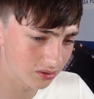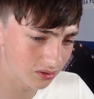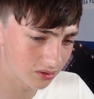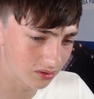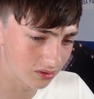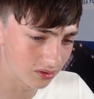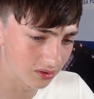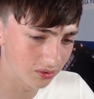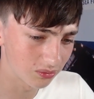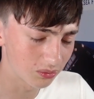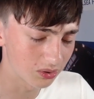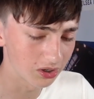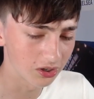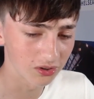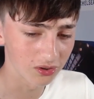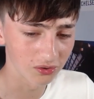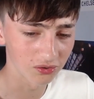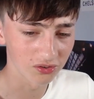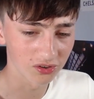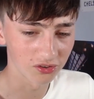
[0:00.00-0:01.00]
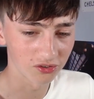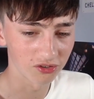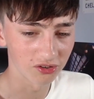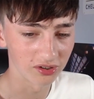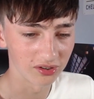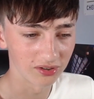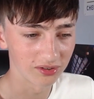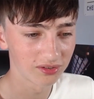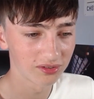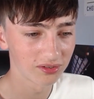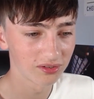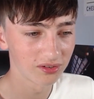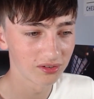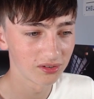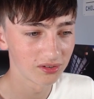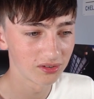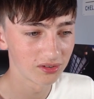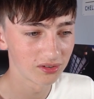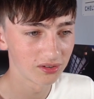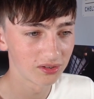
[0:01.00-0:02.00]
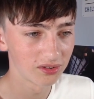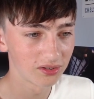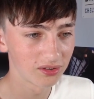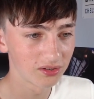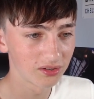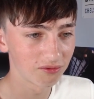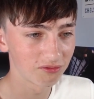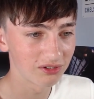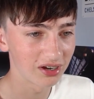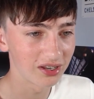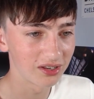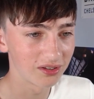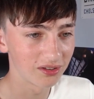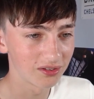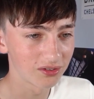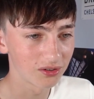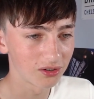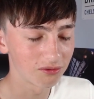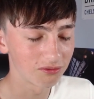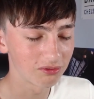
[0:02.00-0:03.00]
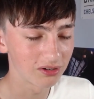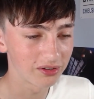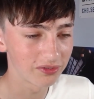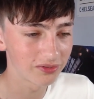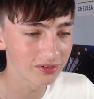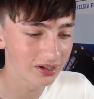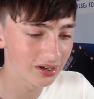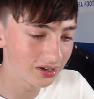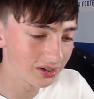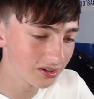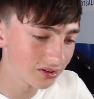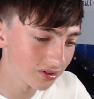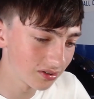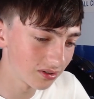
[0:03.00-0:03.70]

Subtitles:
Oh, it's one of those countries. It's got red flag.